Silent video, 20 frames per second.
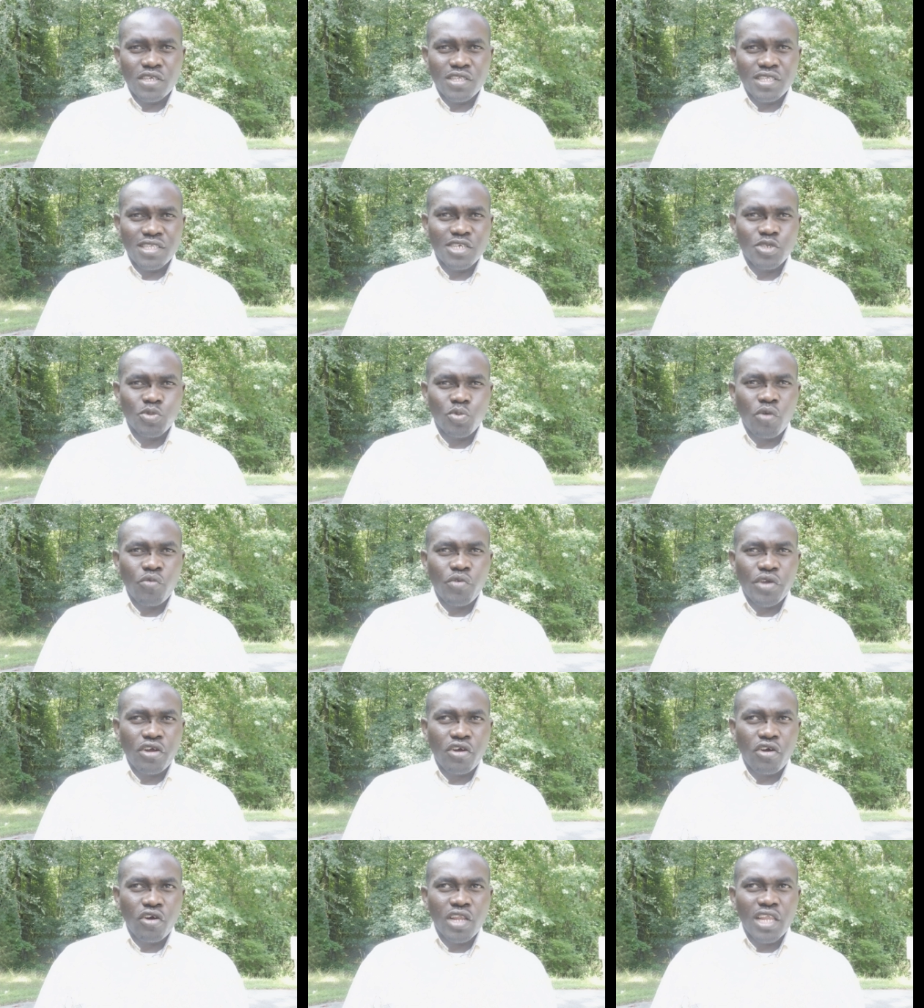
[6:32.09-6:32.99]
There's what we
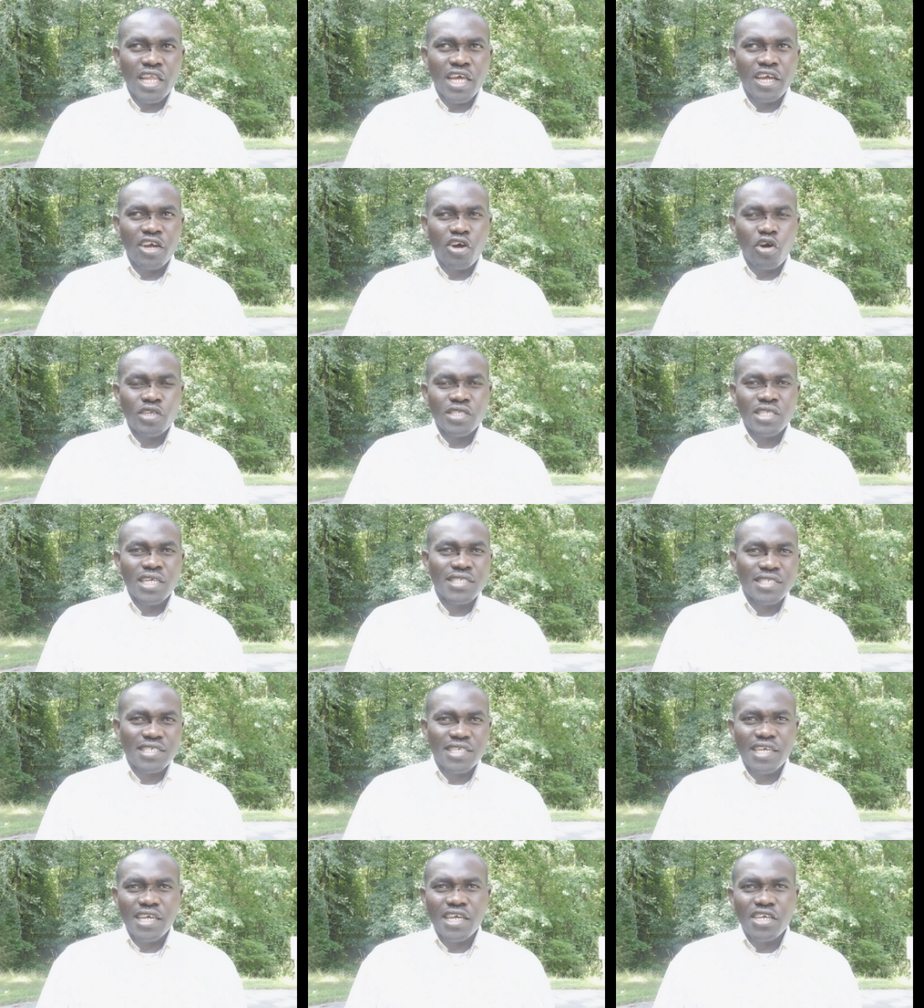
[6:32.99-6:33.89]
call
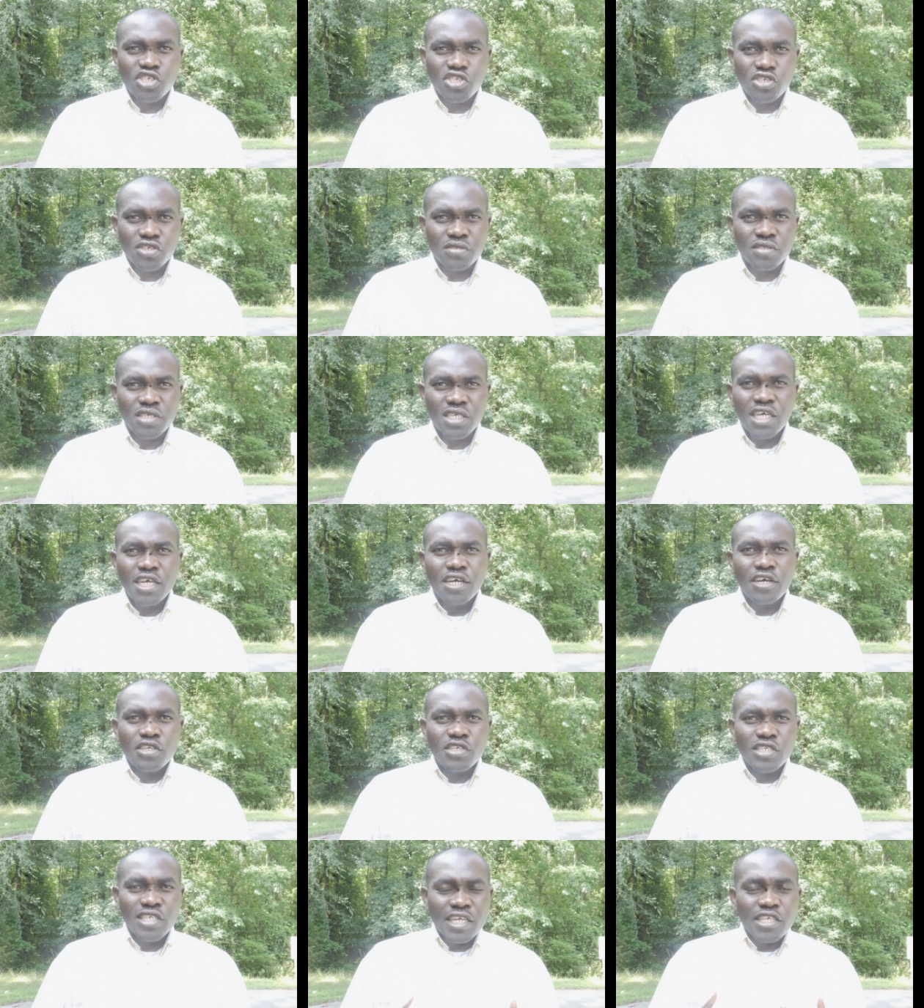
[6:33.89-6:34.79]
authentication.
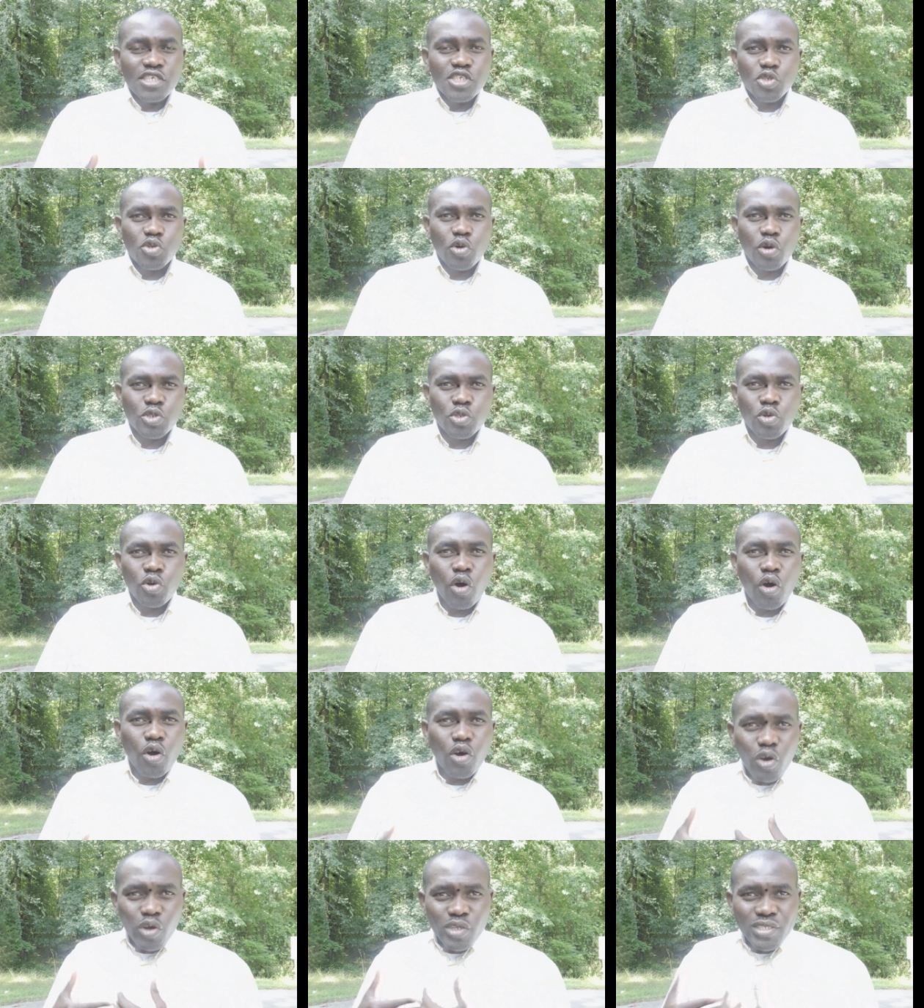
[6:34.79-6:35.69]
They need to also
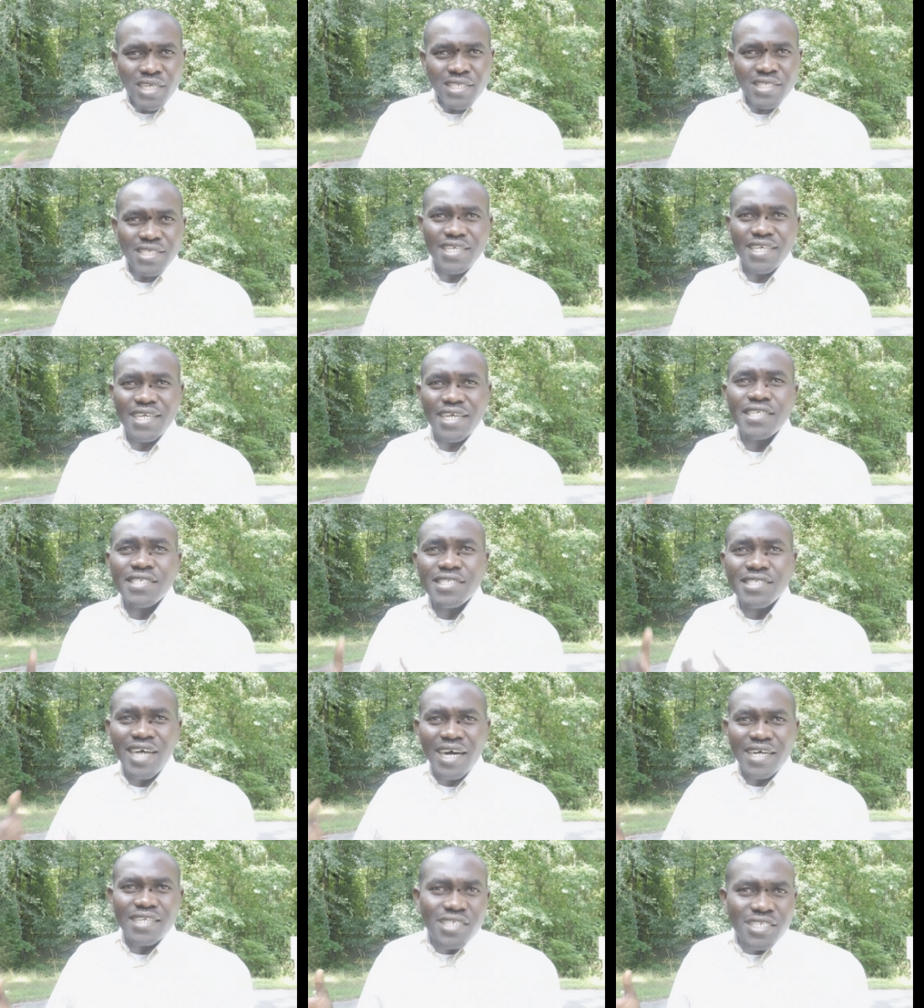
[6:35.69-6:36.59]
authenticate
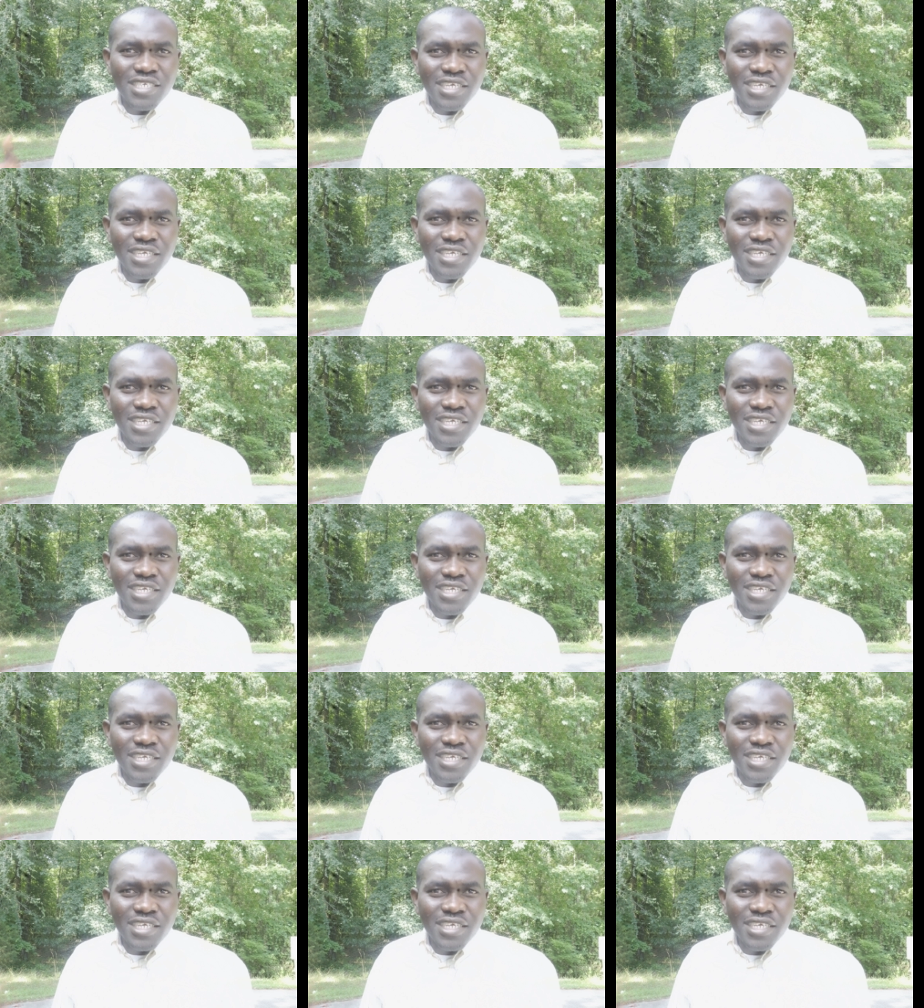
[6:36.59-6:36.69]
that